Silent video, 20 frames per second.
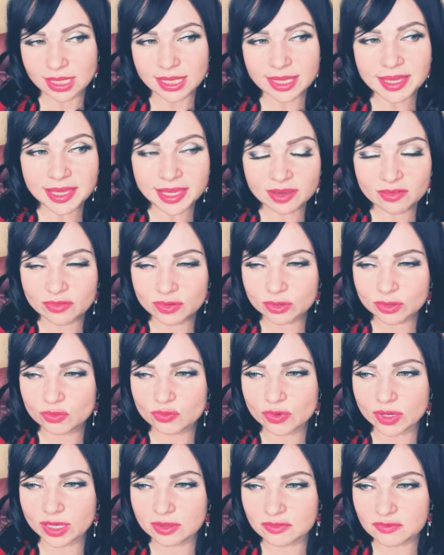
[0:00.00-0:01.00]
even
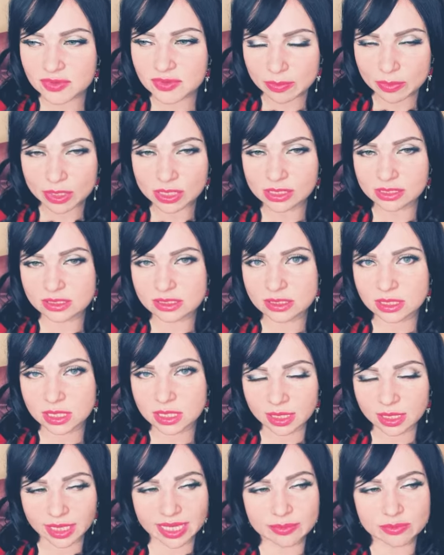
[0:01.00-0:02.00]
when feminists
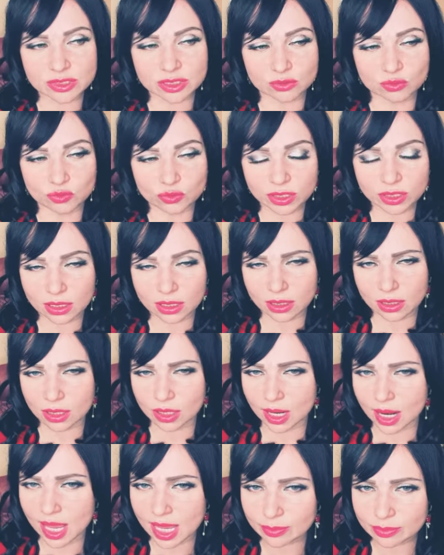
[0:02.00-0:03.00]
claim that we
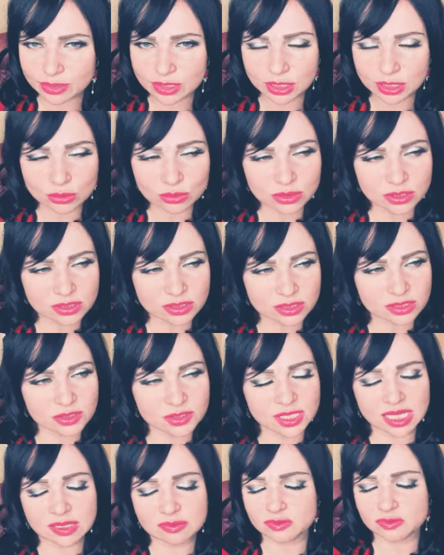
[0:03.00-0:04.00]
are absolutely the
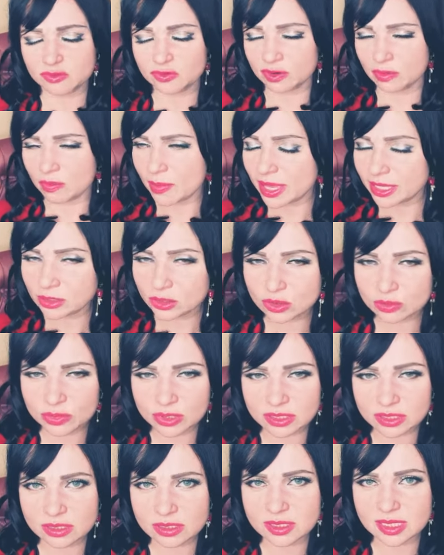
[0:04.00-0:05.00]
same, we were meant to
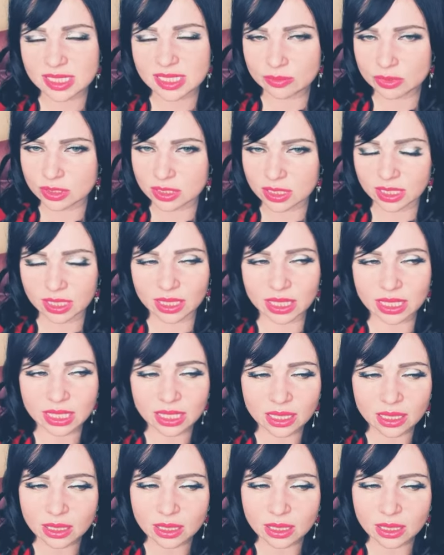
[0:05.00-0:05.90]
be the same thing,